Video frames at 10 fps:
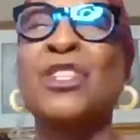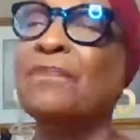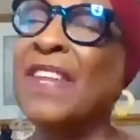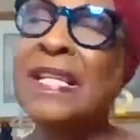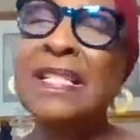
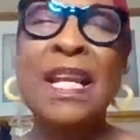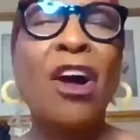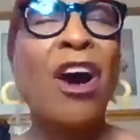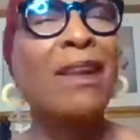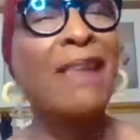some things in
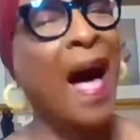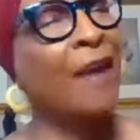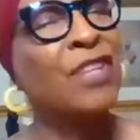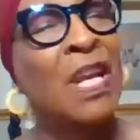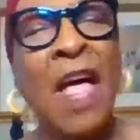our
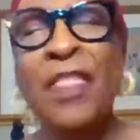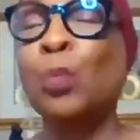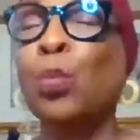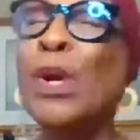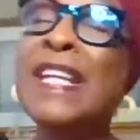lives
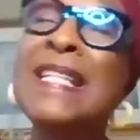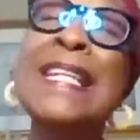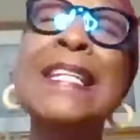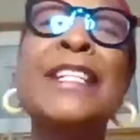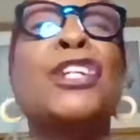that we
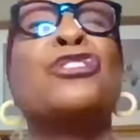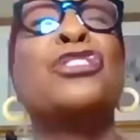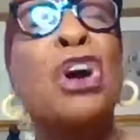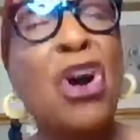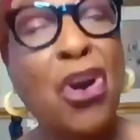need to
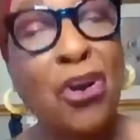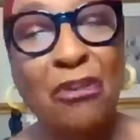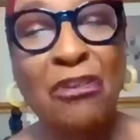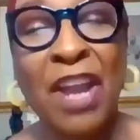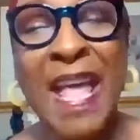
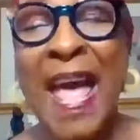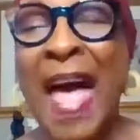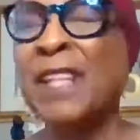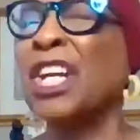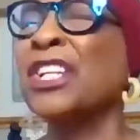turn
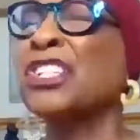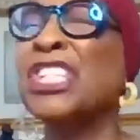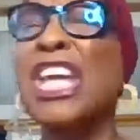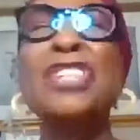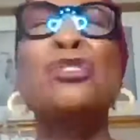and
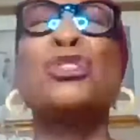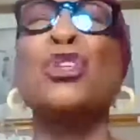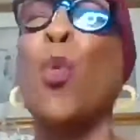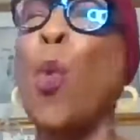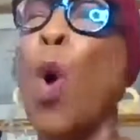continue
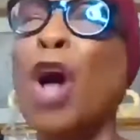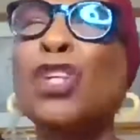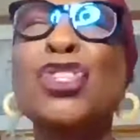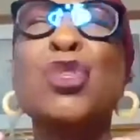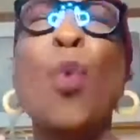to
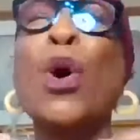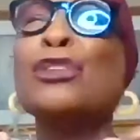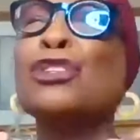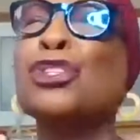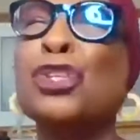walk
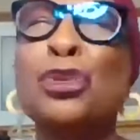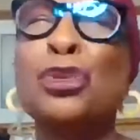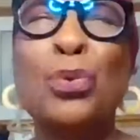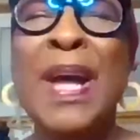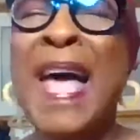towards
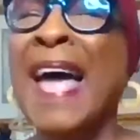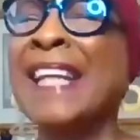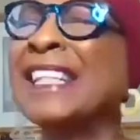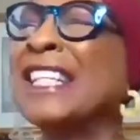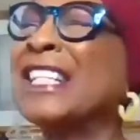you
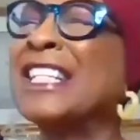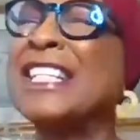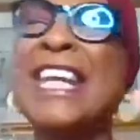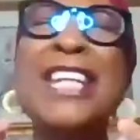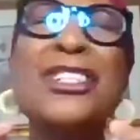and
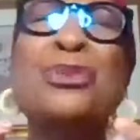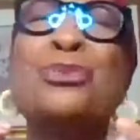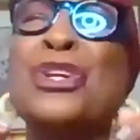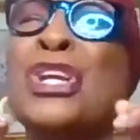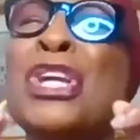continue
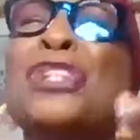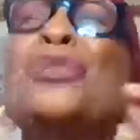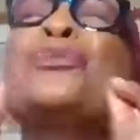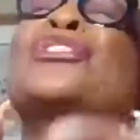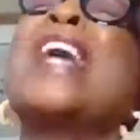to,
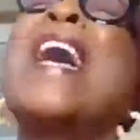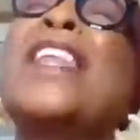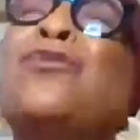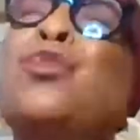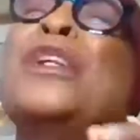you said
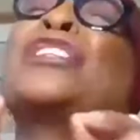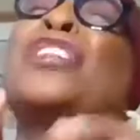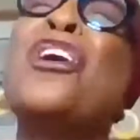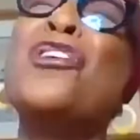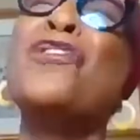if we
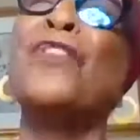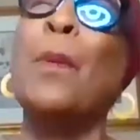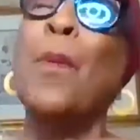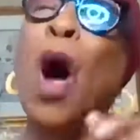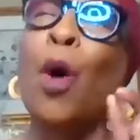turn
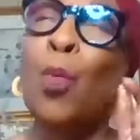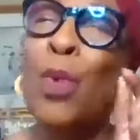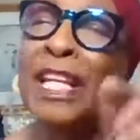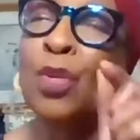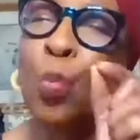from our
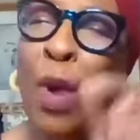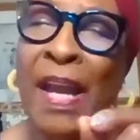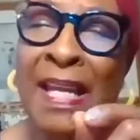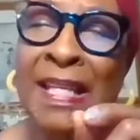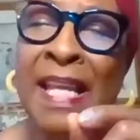wicked
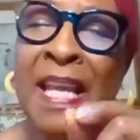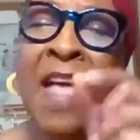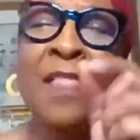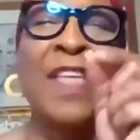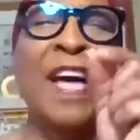ways,
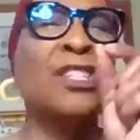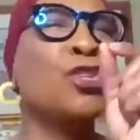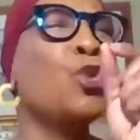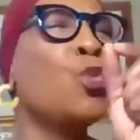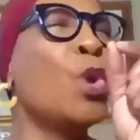that
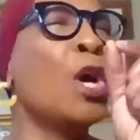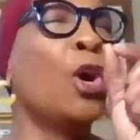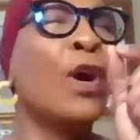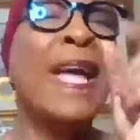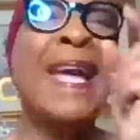you
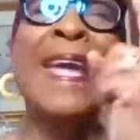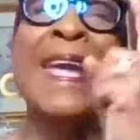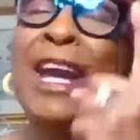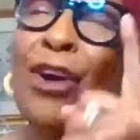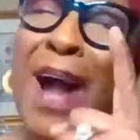will
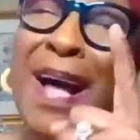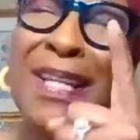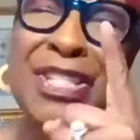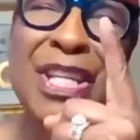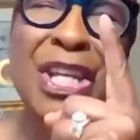hear
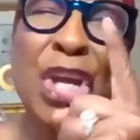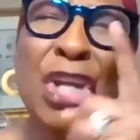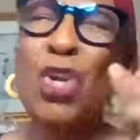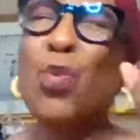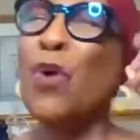us,
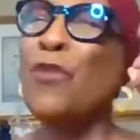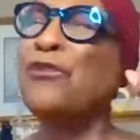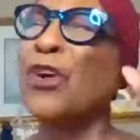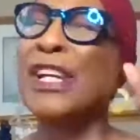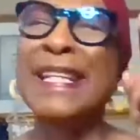you will
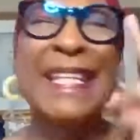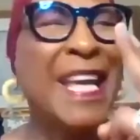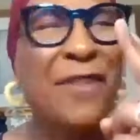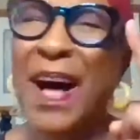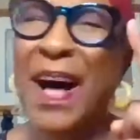
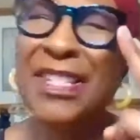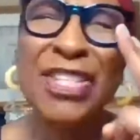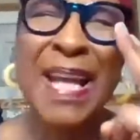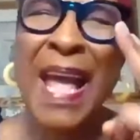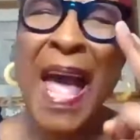forgive
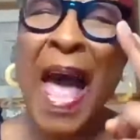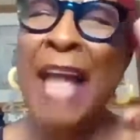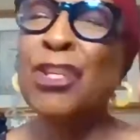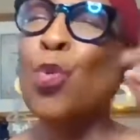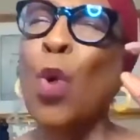us,
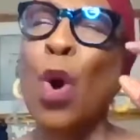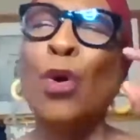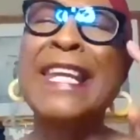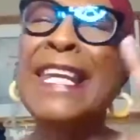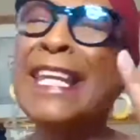and you
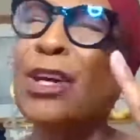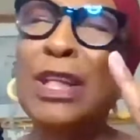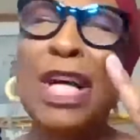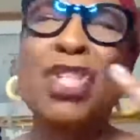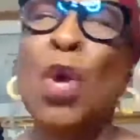will
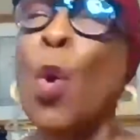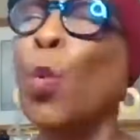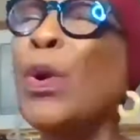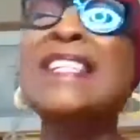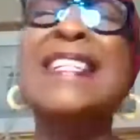heal us.
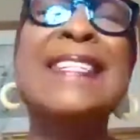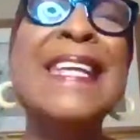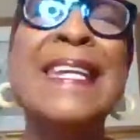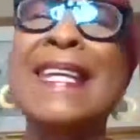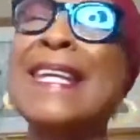We
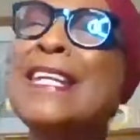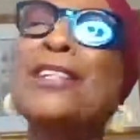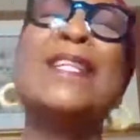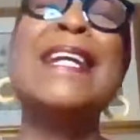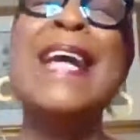seek
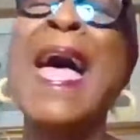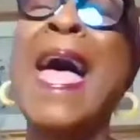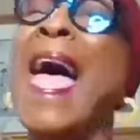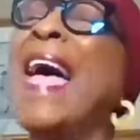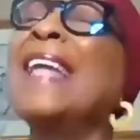healing
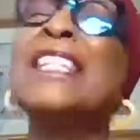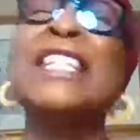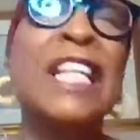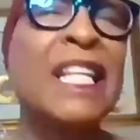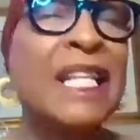and
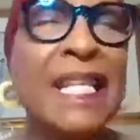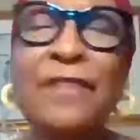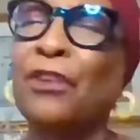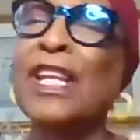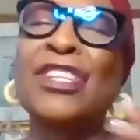
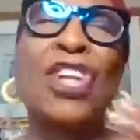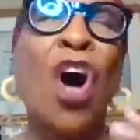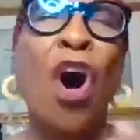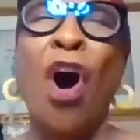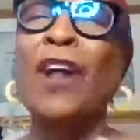
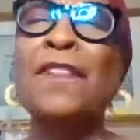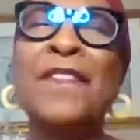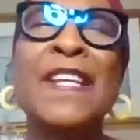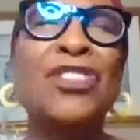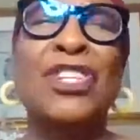deliverance on
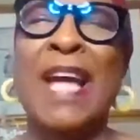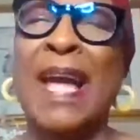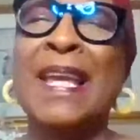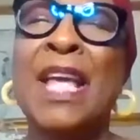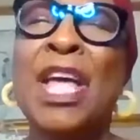this
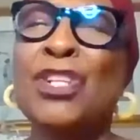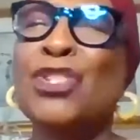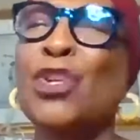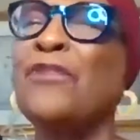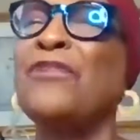day.
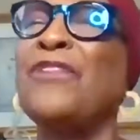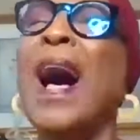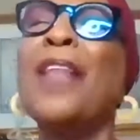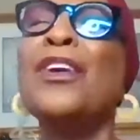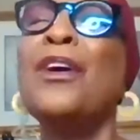So
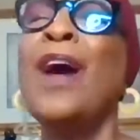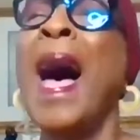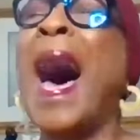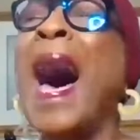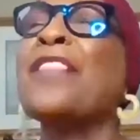Father,
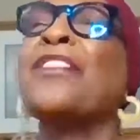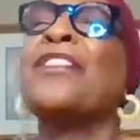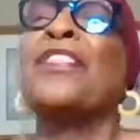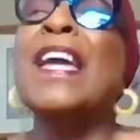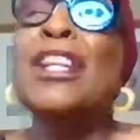I
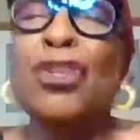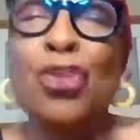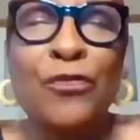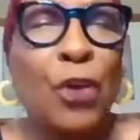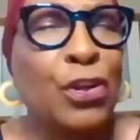thank
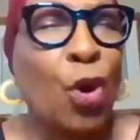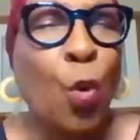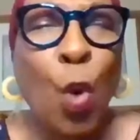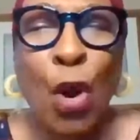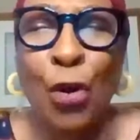you for
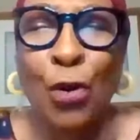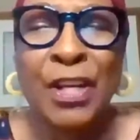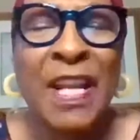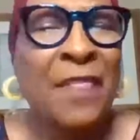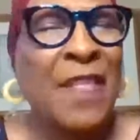your
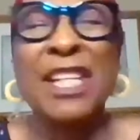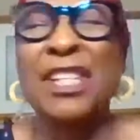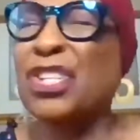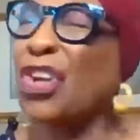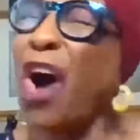word that
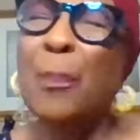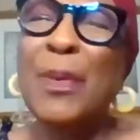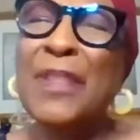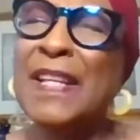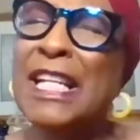is
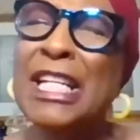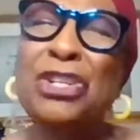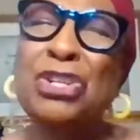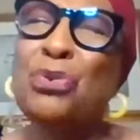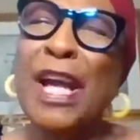sharper than
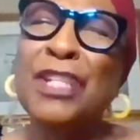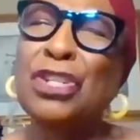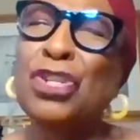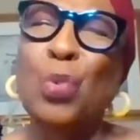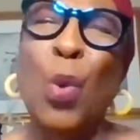any
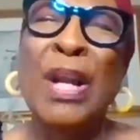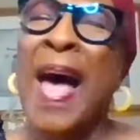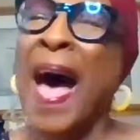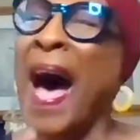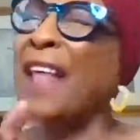two-edged sword.
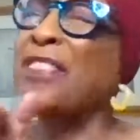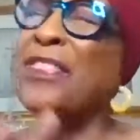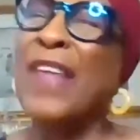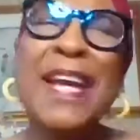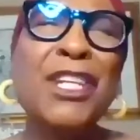I
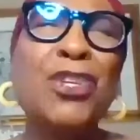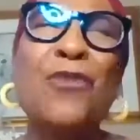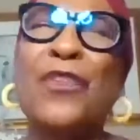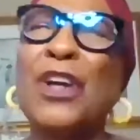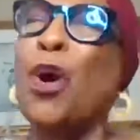thank
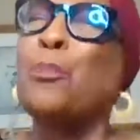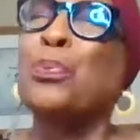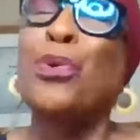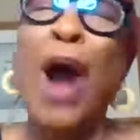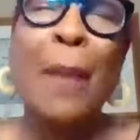you for your
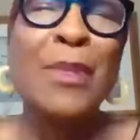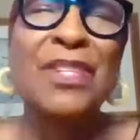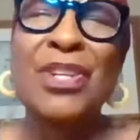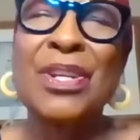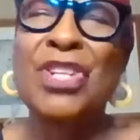
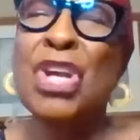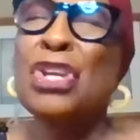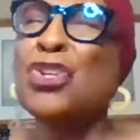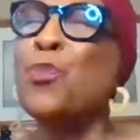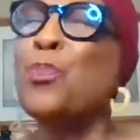
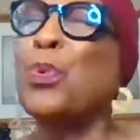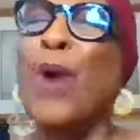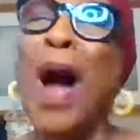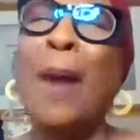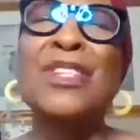promises. You
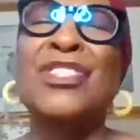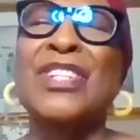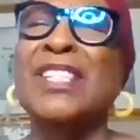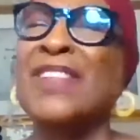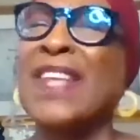
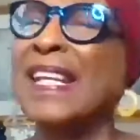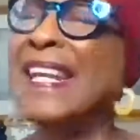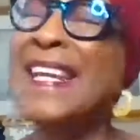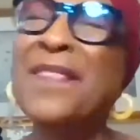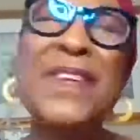promised us that
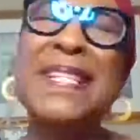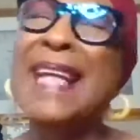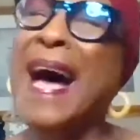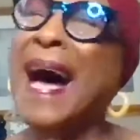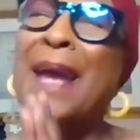in the
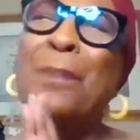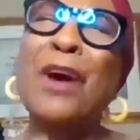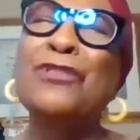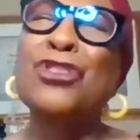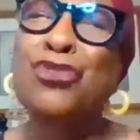time
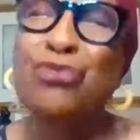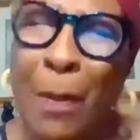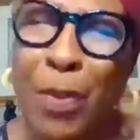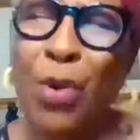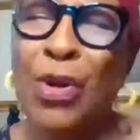of
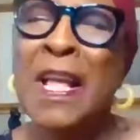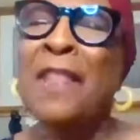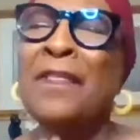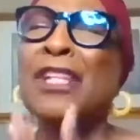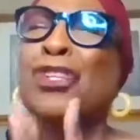trouble
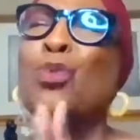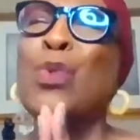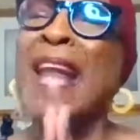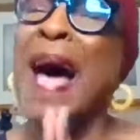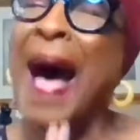that you
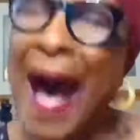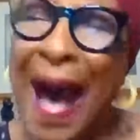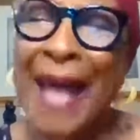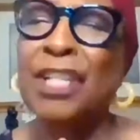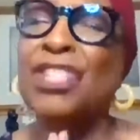would
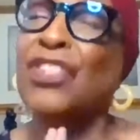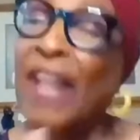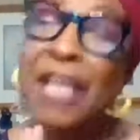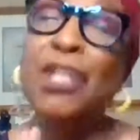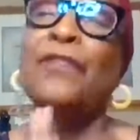hide us.
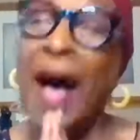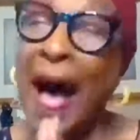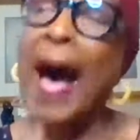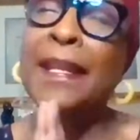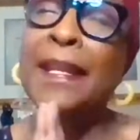Thank you for
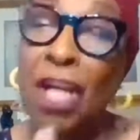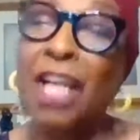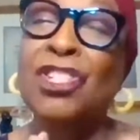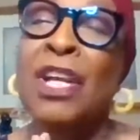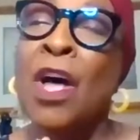hiding
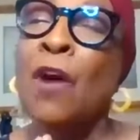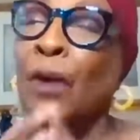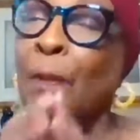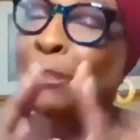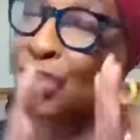us
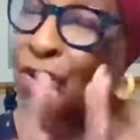from